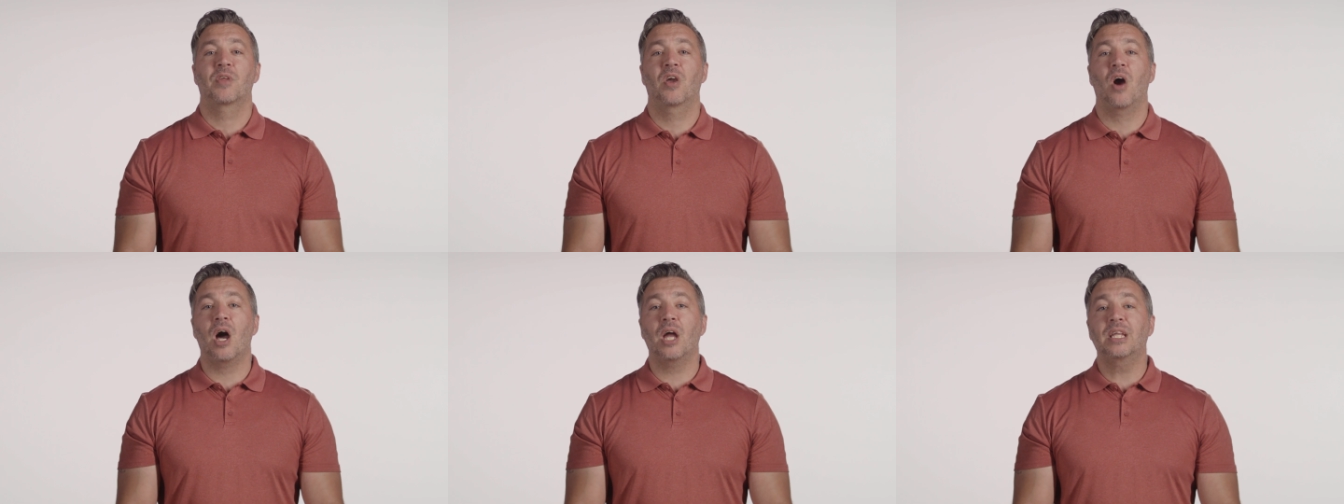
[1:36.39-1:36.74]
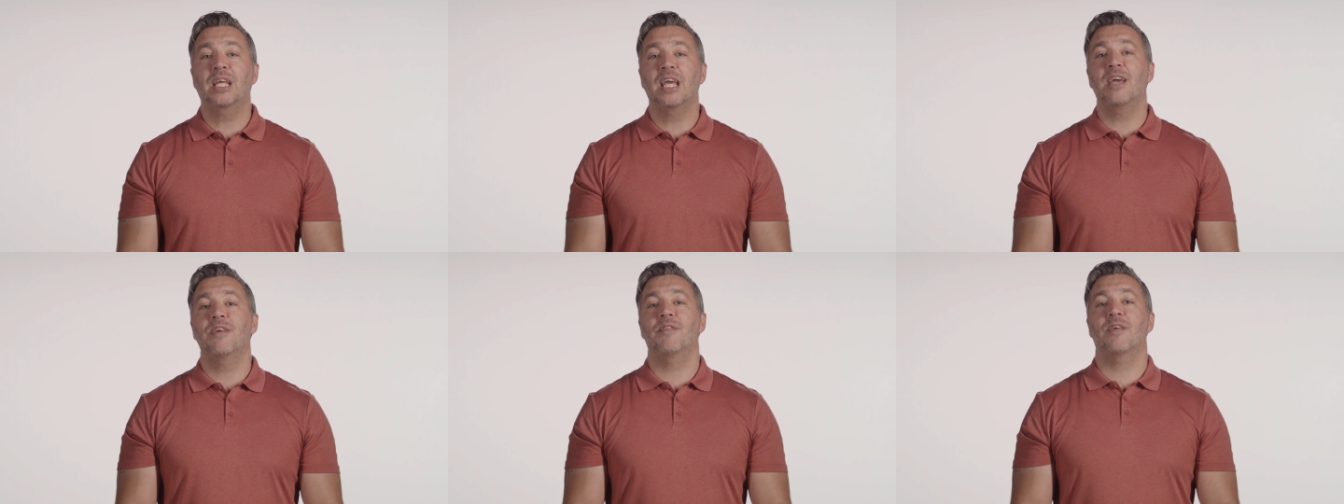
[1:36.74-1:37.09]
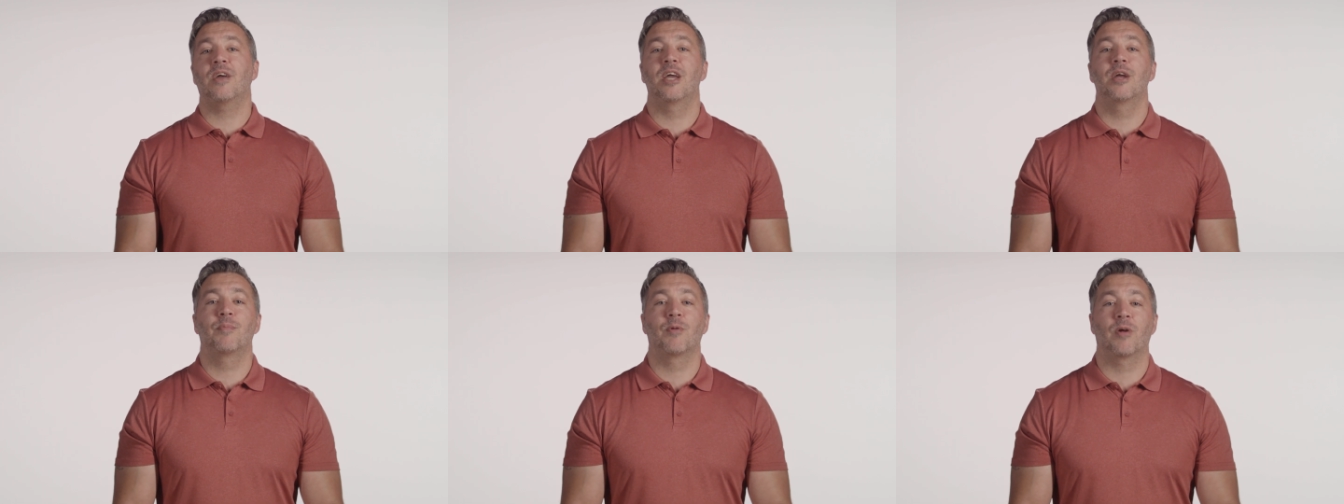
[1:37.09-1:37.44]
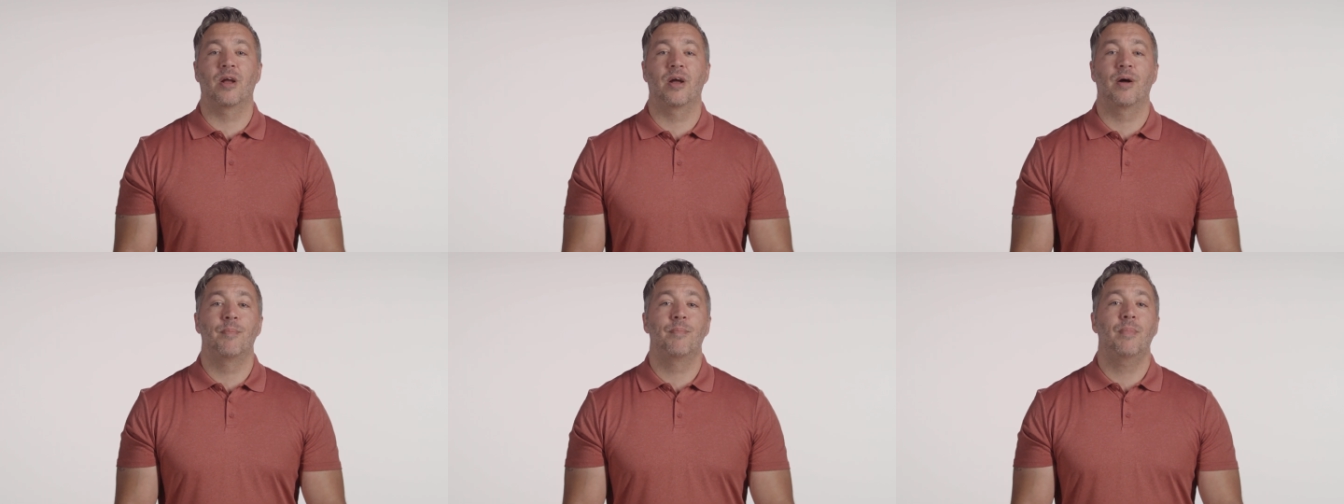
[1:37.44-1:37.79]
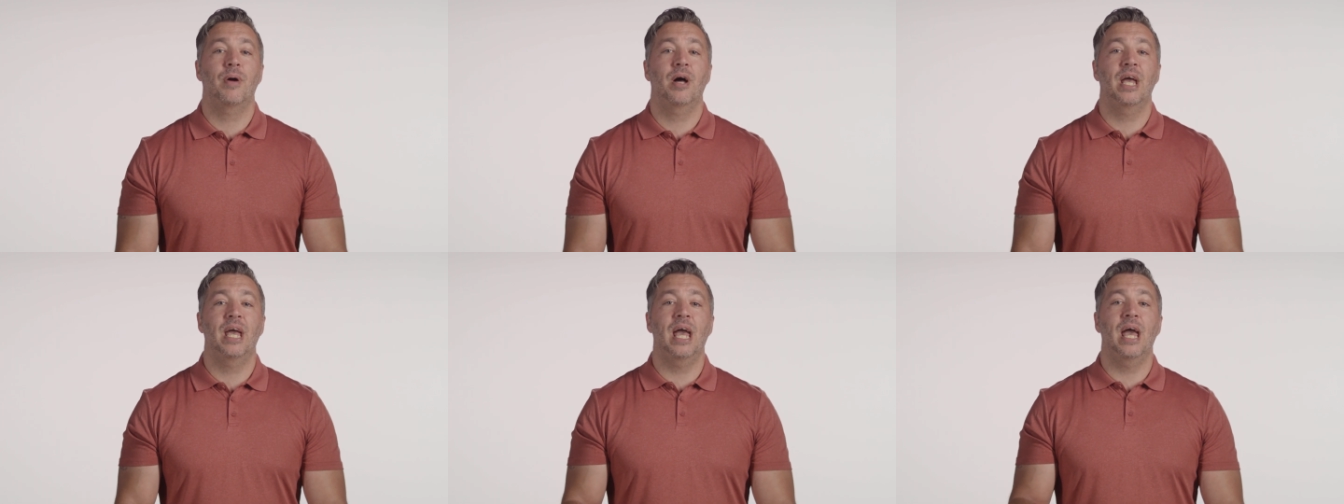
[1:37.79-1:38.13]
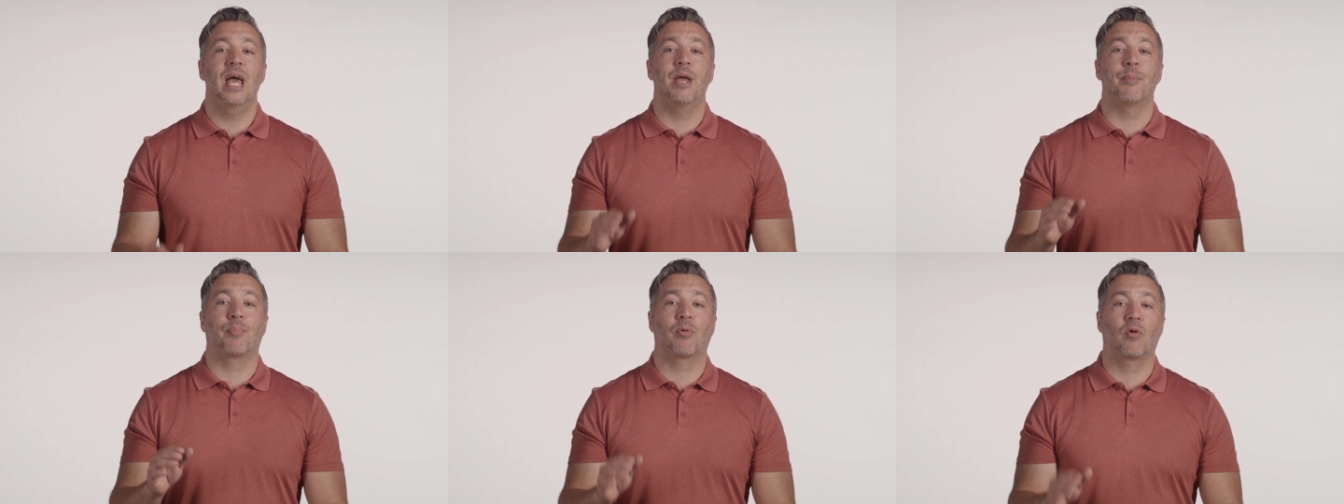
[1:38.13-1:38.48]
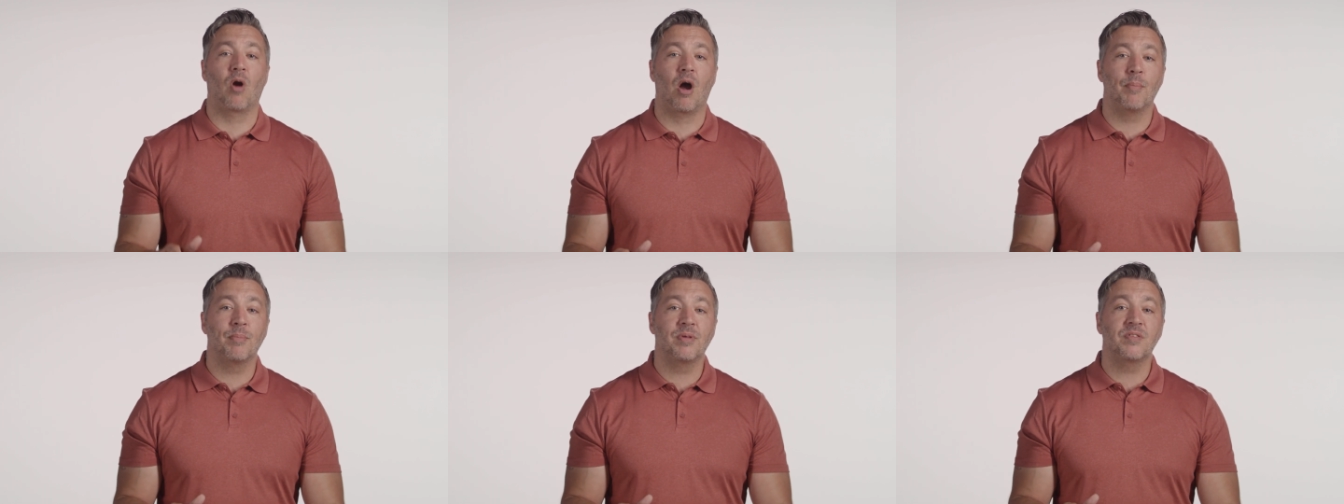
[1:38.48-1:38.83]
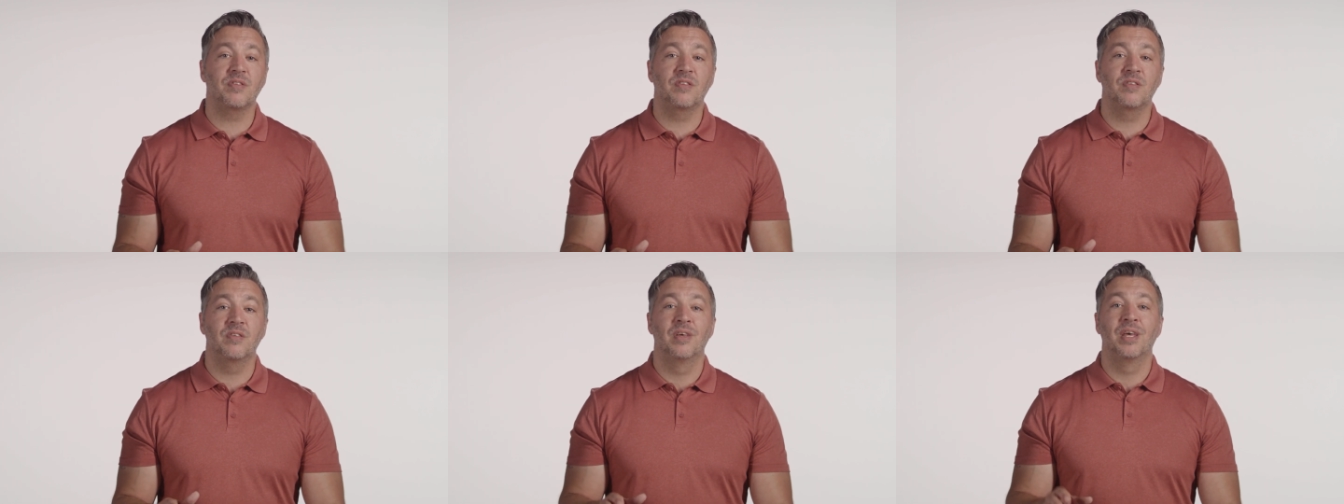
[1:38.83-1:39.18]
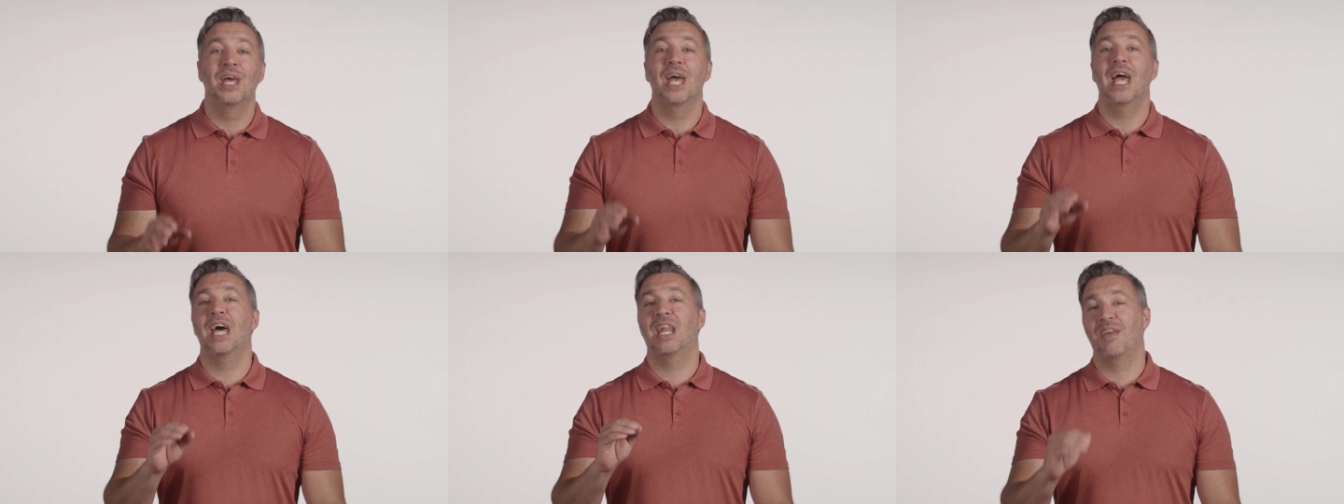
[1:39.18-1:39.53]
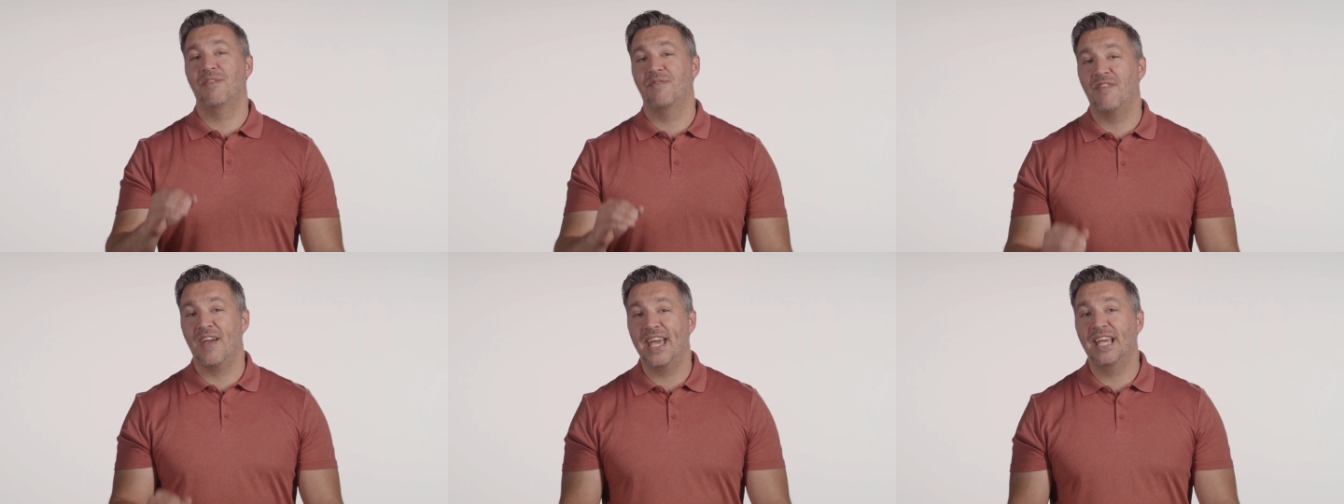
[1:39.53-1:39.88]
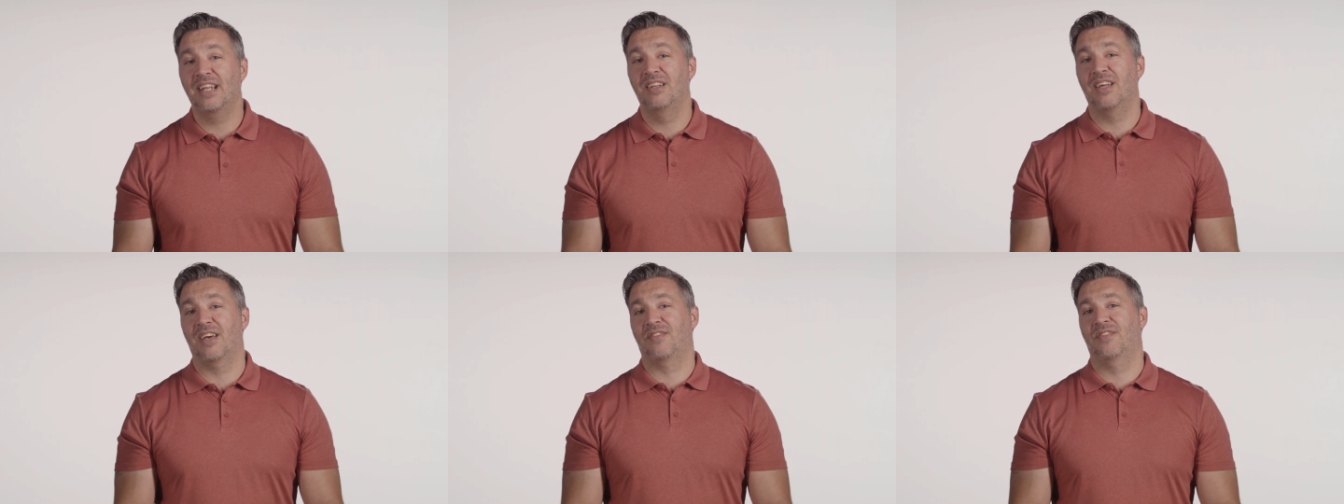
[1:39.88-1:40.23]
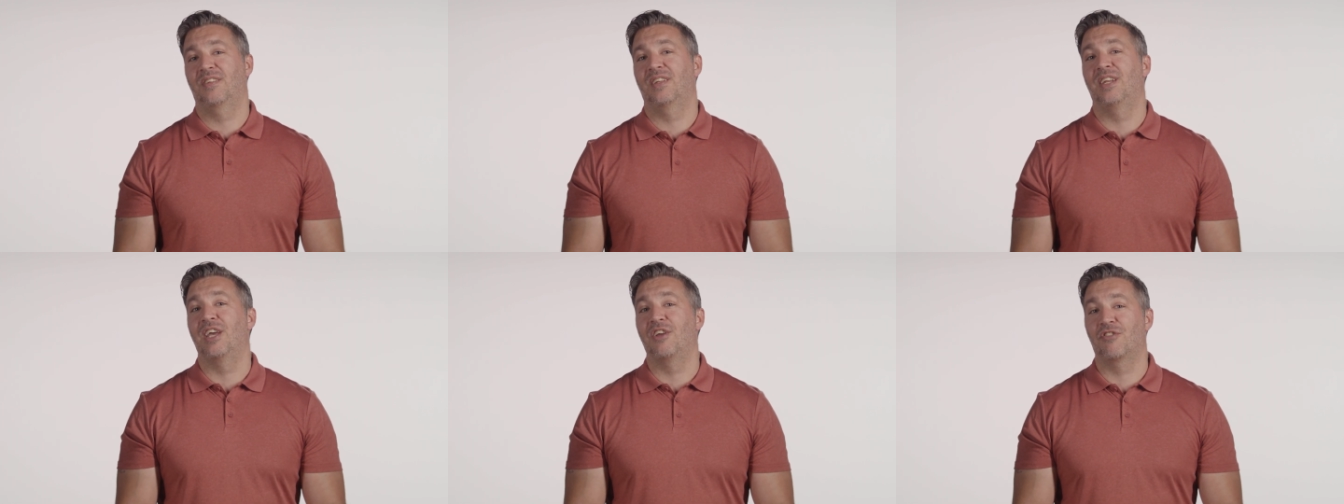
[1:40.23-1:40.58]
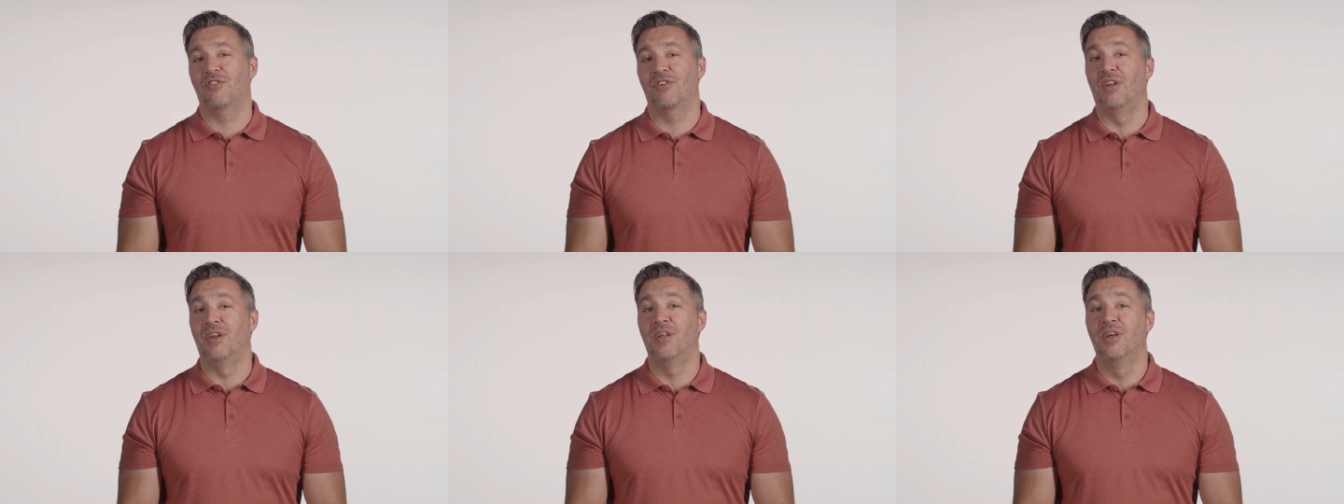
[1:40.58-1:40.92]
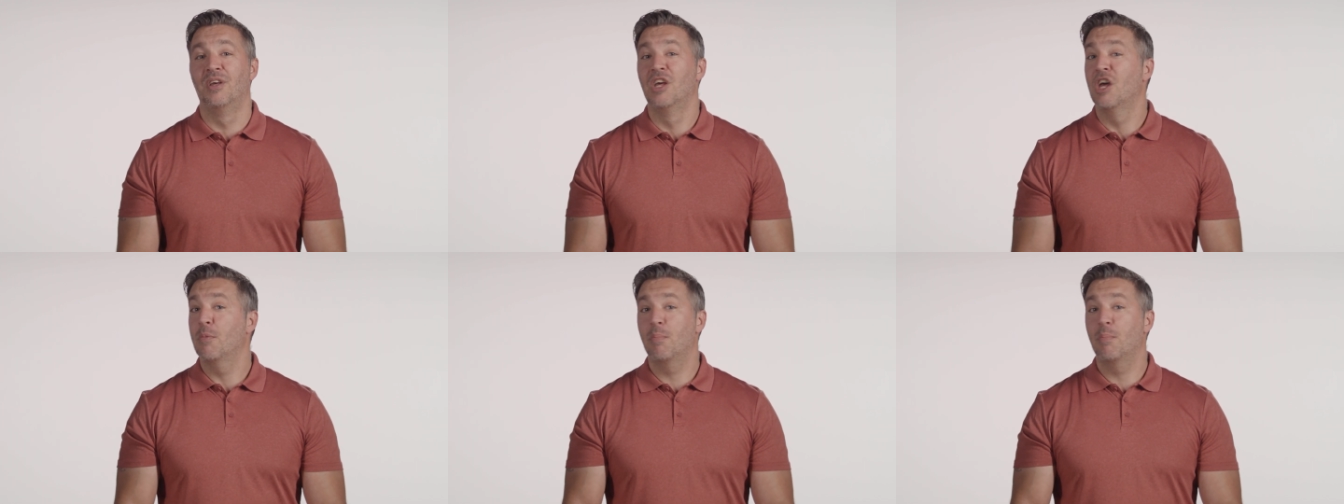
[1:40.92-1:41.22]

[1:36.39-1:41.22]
God gave Abraham a promise and a vague destination.